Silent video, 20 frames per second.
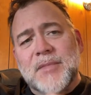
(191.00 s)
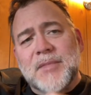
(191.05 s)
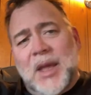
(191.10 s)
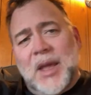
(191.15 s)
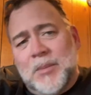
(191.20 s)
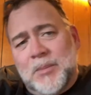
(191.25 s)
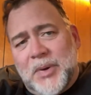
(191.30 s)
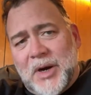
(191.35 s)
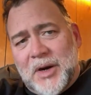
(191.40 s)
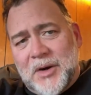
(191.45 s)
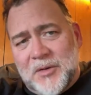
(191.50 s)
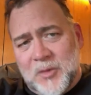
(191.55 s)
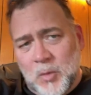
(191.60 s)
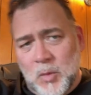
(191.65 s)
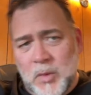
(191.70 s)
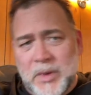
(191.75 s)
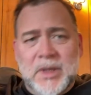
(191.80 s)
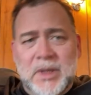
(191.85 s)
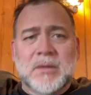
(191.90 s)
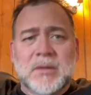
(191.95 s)
Empire of the
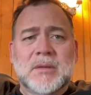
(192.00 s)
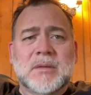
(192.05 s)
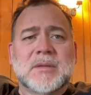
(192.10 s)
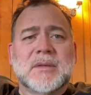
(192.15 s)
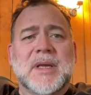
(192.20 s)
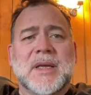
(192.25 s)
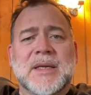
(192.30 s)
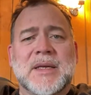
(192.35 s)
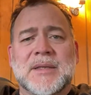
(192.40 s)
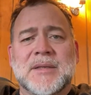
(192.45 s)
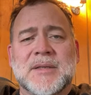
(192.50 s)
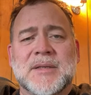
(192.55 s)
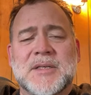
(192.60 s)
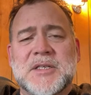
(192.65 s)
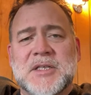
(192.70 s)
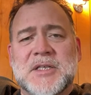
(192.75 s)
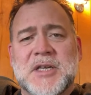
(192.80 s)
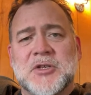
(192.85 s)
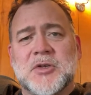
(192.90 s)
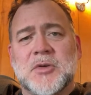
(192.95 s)
Wheel and
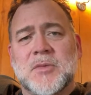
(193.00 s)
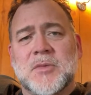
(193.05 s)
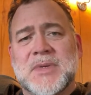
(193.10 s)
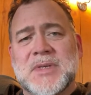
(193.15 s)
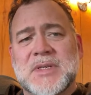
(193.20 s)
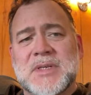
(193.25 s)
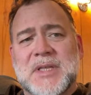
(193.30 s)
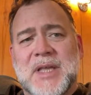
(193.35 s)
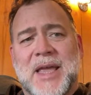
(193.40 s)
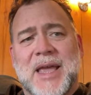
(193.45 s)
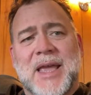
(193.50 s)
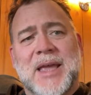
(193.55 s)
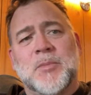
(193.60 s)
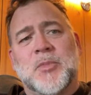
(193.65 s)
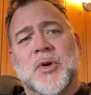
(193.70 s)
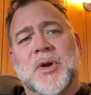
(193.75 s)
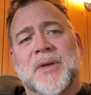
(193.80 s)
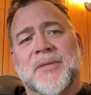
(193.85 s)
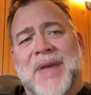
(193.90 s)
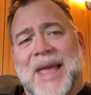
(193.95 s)
Sesheries, The
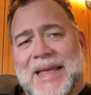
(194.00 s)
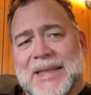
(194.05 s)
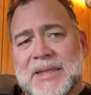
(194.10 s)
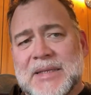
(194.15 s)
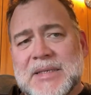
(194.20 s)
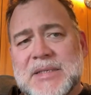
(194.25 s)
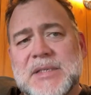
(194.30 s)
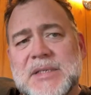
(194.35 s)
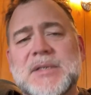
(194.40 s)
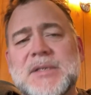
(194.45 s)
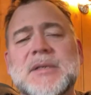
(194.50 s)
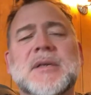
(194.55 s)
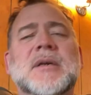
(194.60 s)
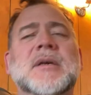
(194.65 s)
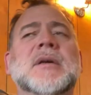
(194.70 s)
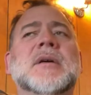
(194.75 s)
Handprint of Atlas,